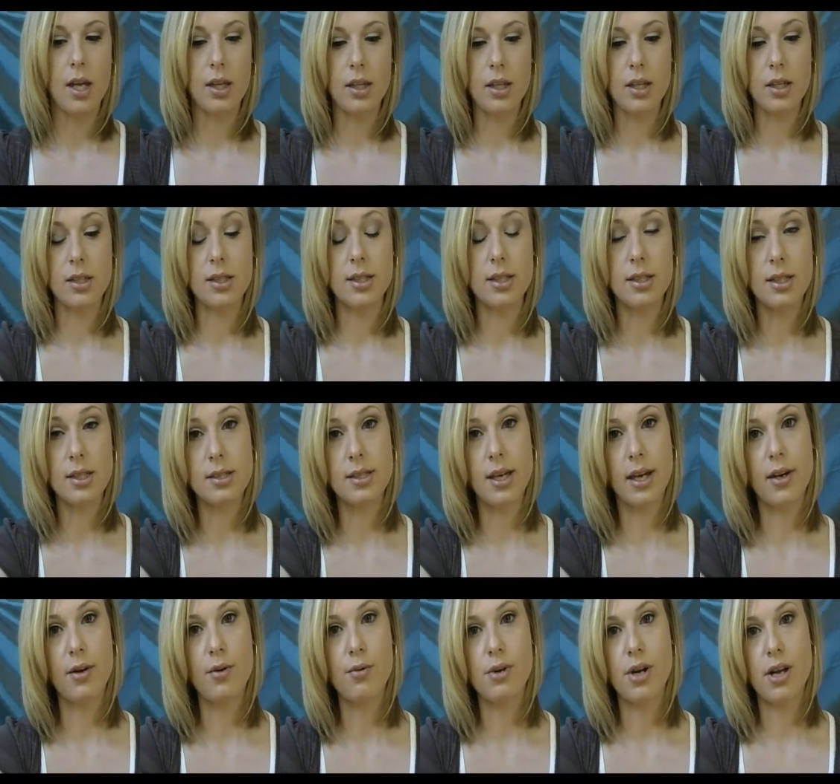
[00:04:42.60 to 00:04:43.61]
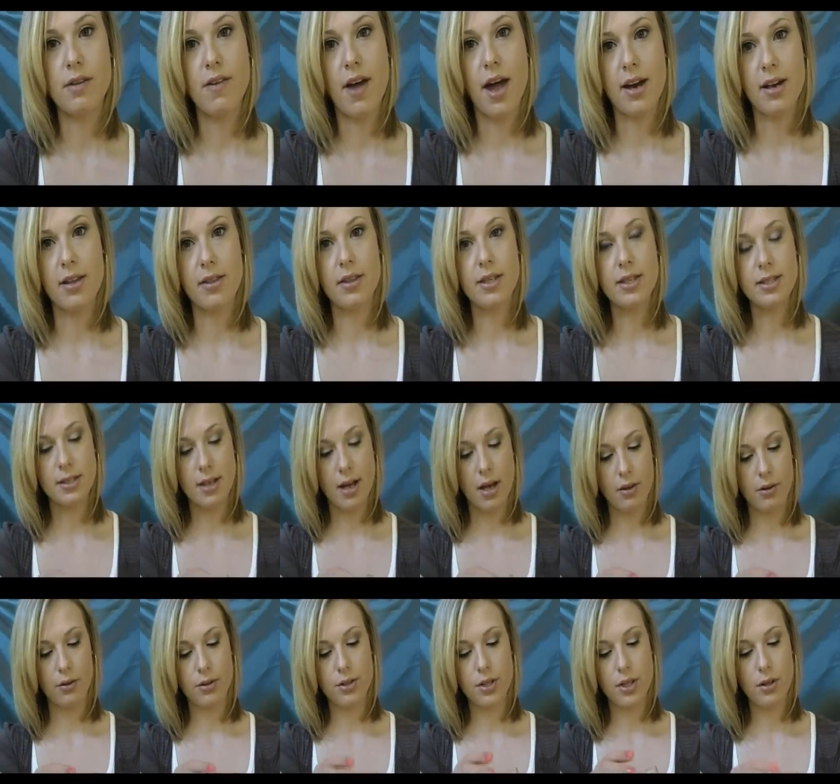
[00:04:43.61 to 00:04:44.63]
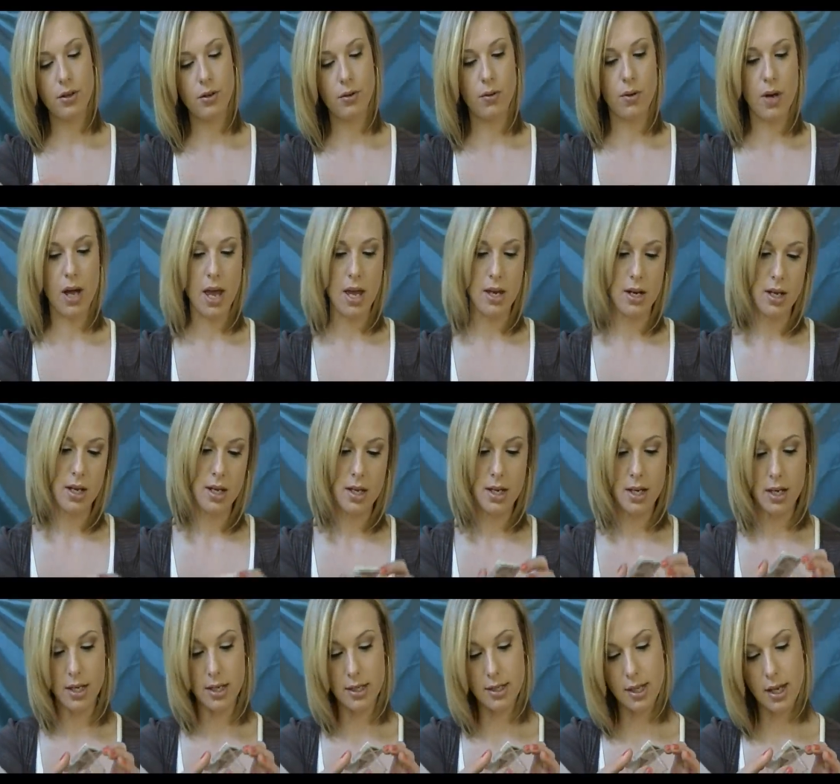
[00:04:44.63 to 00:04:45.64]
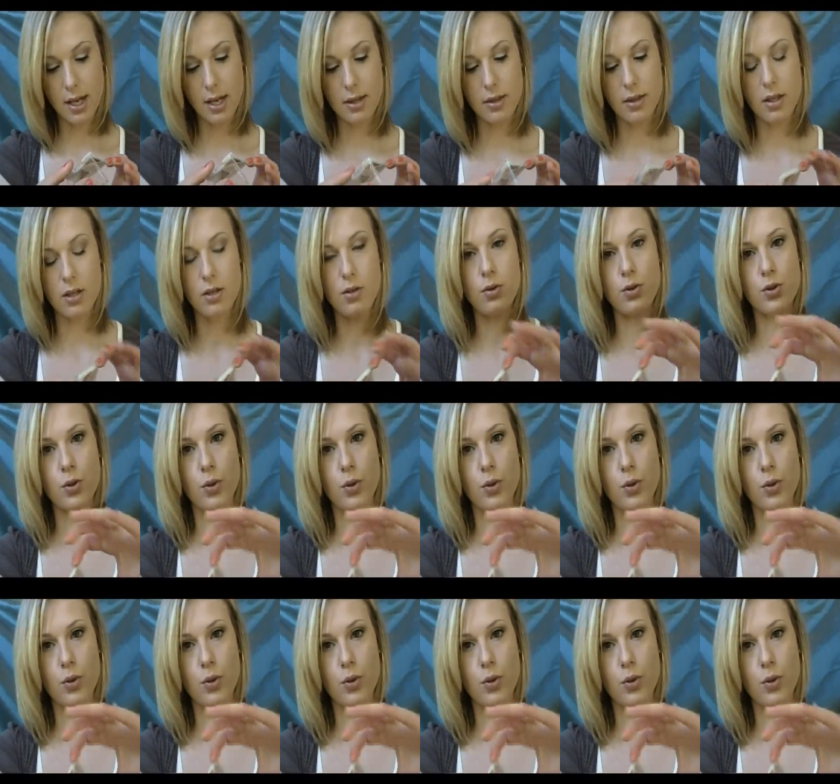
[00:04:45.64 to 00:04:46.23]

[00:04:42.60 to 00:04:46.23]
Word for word: And then this is the second one I've had in this color too, and it is in the